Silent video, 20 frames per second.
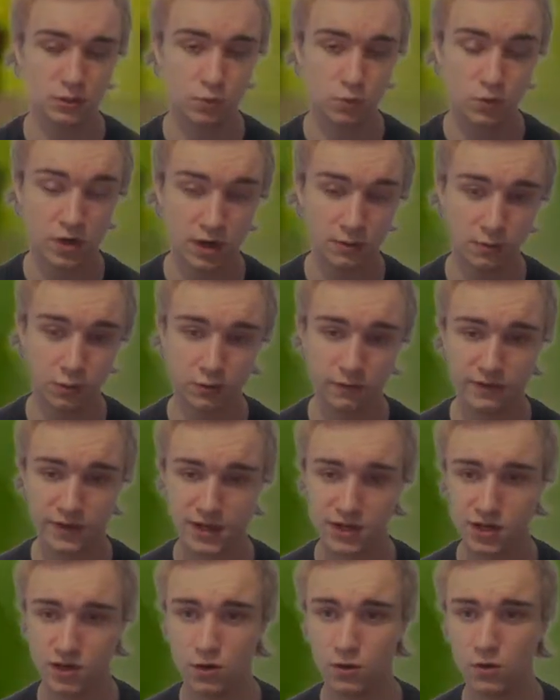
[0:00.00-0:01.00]
One more
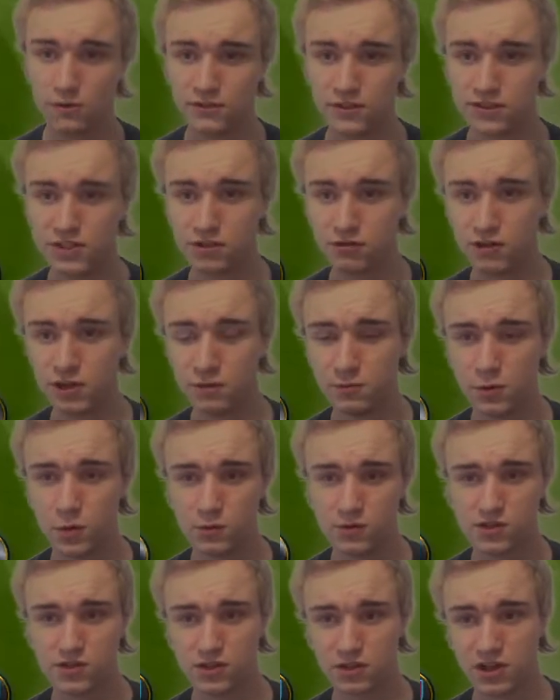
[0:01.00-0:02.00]
video of the career
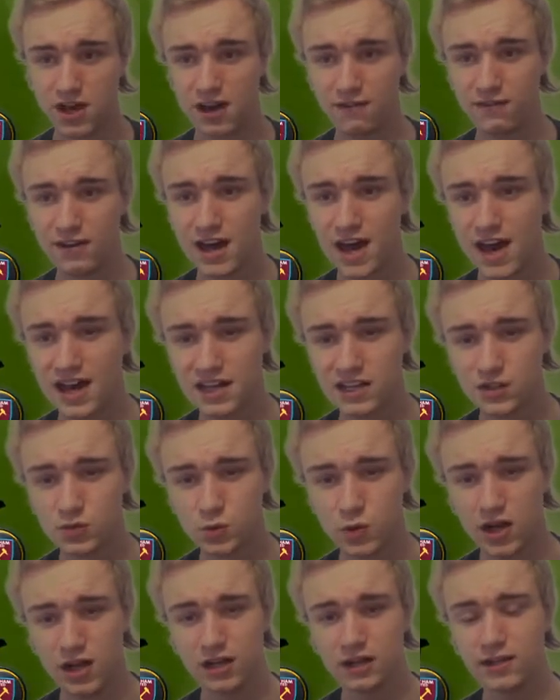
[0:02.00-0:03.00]
mode is gonna have lag as
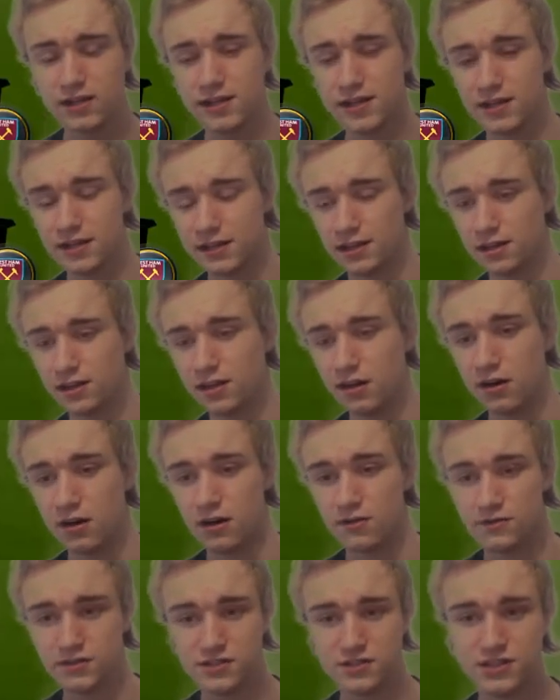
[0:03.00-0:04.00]
well, and
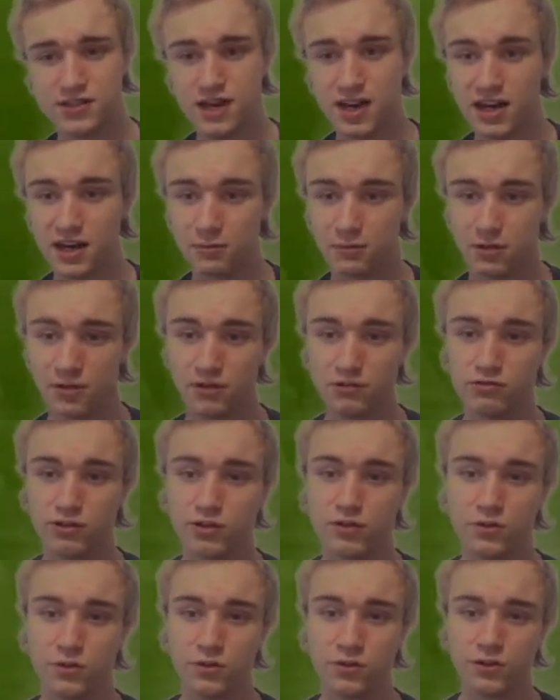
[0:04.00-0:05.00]
after that I'm gonna
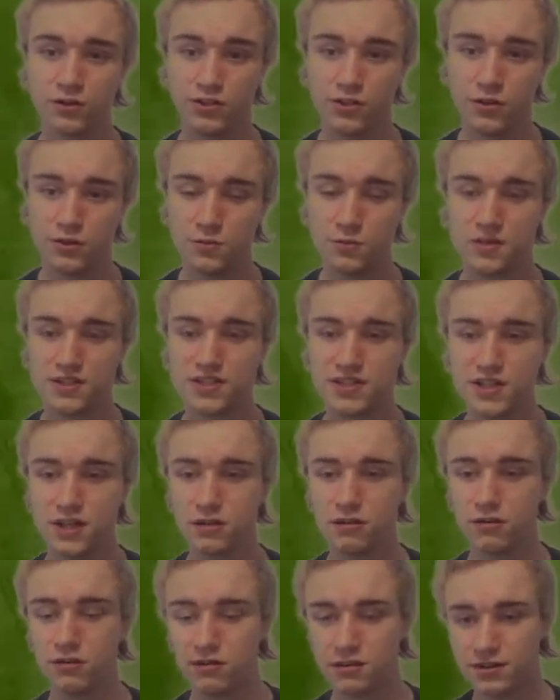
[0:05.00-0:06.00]
record new
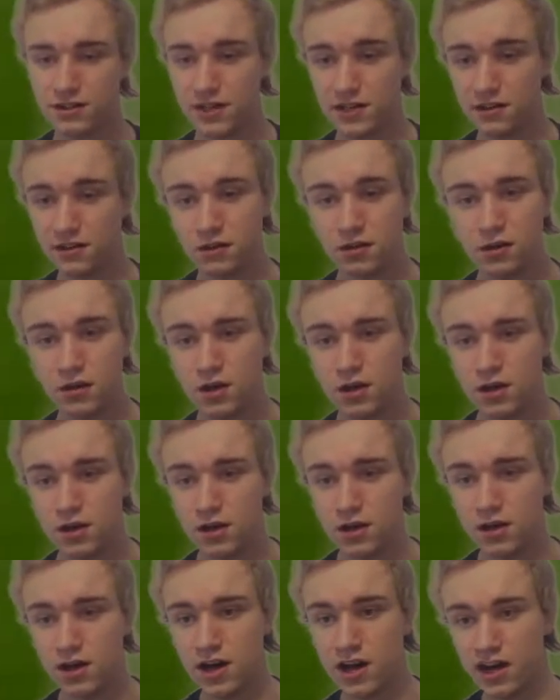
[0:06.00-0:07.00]
material, and then
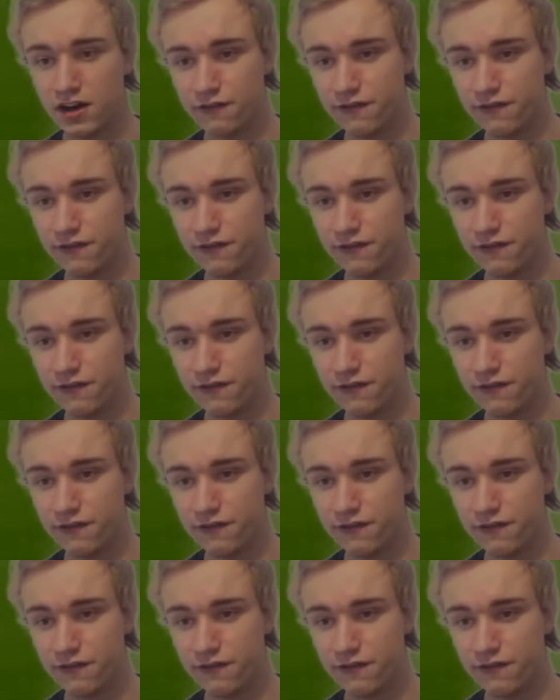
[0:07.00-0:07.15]
I